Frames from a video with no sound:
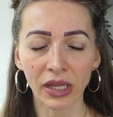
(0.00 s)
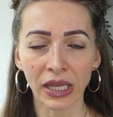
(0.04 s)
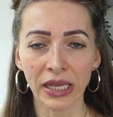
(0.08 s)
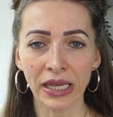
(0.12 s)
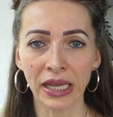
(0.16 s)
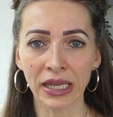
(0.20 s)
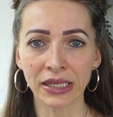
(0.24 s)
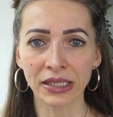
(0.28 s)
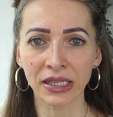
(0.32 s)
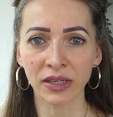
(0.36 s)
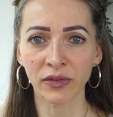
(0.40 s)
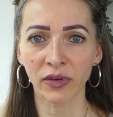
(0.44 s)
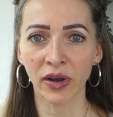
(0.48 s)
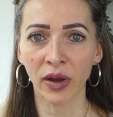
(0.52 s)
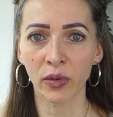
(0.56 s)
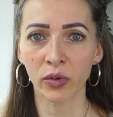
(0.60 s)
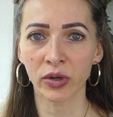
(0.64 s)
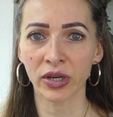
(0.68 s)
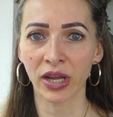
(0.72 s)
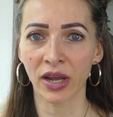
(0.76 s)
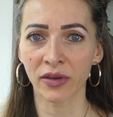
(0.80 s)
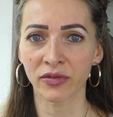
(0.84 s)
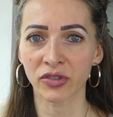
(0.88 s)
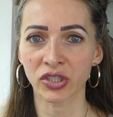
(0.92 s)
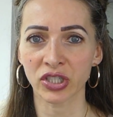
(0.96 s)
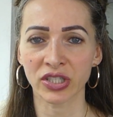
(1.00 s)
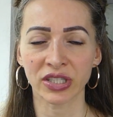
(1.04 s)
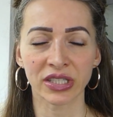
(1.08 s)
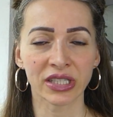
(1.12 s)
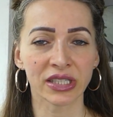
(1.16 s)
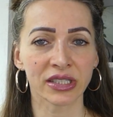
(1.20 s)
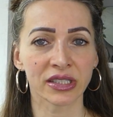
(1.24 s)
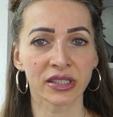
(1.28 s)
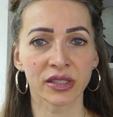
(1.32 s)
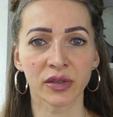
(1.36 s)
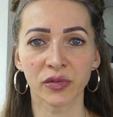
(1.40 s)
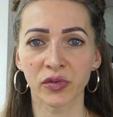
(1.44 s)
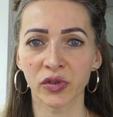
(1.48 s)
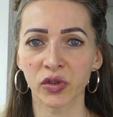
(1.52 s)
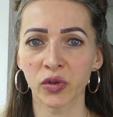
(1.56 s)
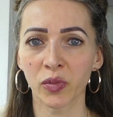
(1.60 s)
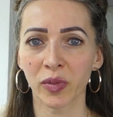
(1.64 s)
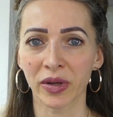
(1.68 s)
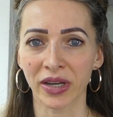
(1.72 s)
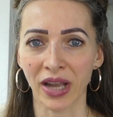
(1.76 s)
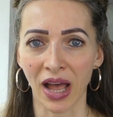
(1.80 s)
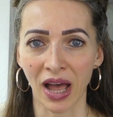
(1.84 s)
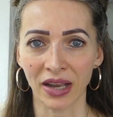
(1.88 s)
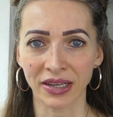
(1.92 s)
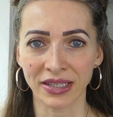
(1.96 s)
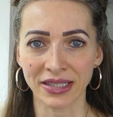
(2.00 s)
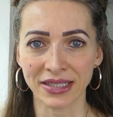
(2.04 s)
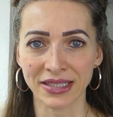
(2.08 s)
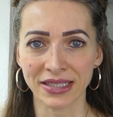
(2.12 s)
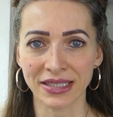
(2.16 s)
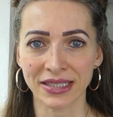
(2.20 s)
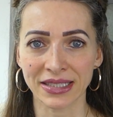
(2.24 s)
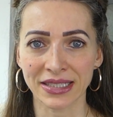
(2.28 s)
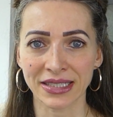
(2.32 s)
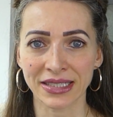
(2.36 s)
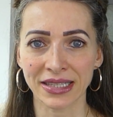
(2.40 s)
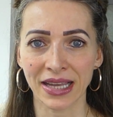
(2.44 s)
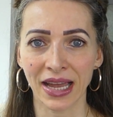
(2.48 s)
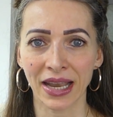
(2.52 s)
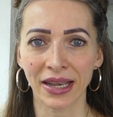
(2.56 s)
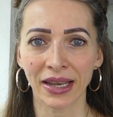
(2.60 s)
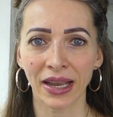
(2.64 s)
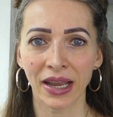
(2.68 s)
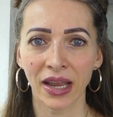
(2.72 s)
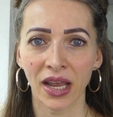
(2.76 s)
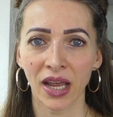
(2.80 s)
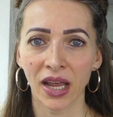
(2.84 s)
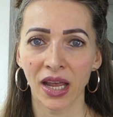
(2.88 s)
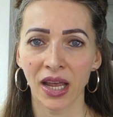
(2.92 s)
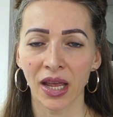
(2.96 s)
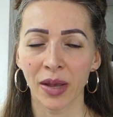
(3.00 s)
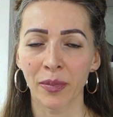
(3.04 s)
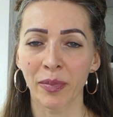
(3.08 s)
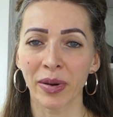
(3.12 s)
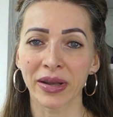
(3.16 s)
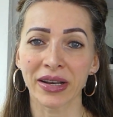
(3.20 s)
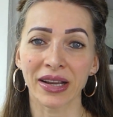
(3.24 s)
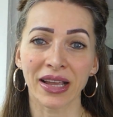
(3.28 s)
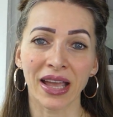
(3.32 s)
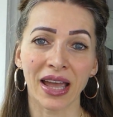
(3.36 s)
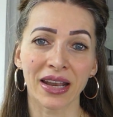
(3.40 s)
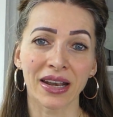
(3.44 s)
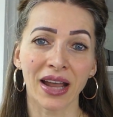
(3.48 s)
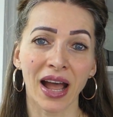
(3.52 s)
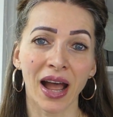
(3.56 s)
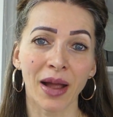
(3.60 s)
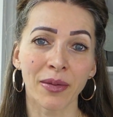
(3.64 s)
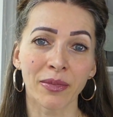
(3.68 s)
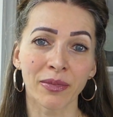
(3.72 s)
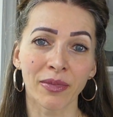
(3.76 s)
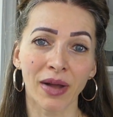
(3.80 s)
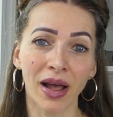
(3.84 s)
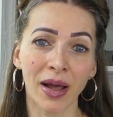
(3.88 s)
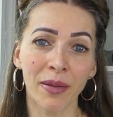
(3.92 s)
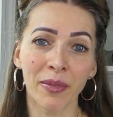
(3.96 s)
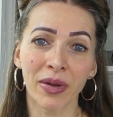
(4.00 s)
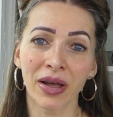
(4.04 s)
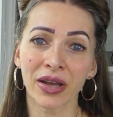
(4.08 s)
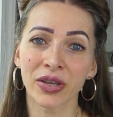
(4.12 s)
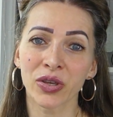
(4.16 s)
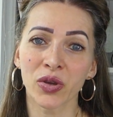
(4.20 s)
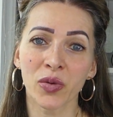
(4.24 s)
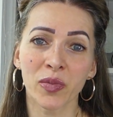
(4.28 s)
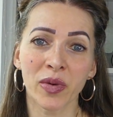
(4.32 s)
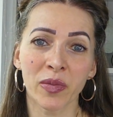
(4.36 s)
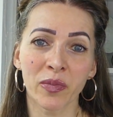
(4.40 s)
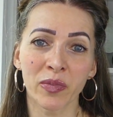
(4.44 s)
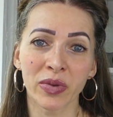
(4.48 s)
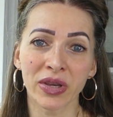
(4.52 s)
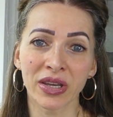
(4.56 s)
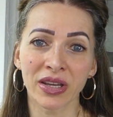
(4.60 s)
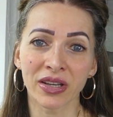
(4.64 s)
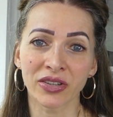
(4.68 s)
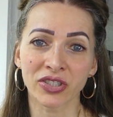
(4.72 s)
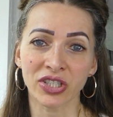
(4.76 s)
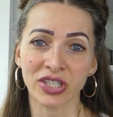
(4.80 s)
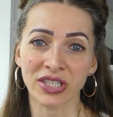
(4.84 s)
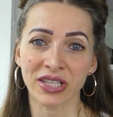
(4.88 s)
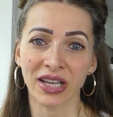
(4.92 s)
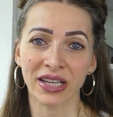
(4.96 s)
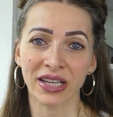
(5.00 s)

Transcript: and if I would have just eaten a few bananas instead. But again, I'm I'm a human being just